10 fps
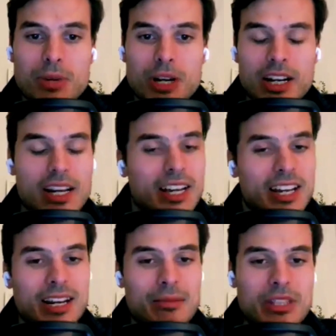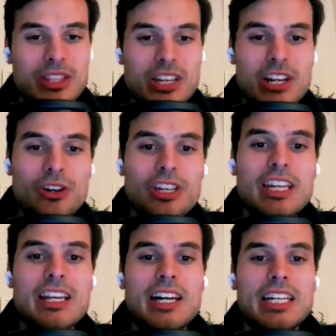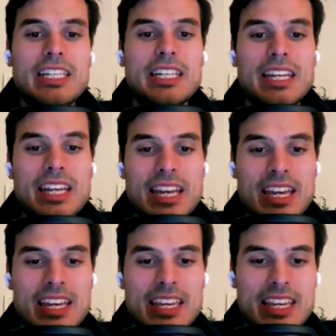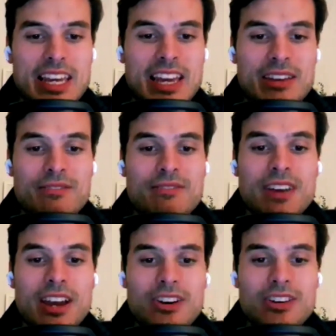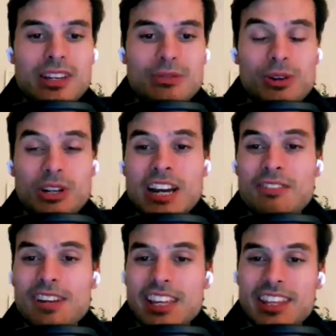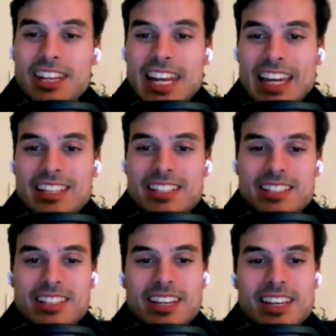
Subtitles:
But I mean, they're looking like a very well, kind of like the next,